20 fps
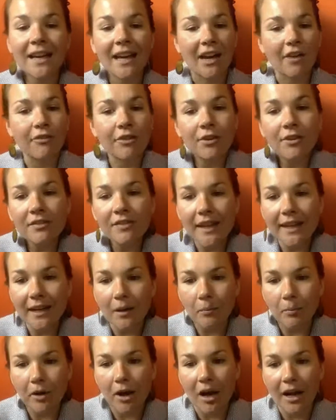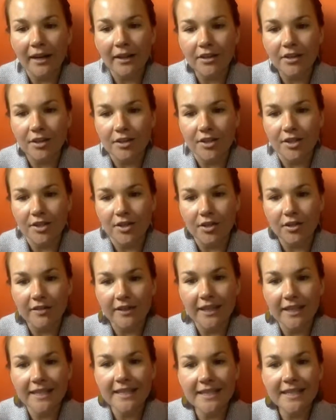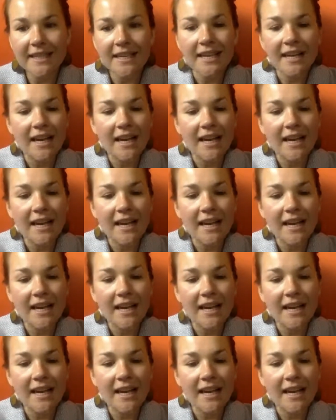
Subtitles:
If you have like a product or service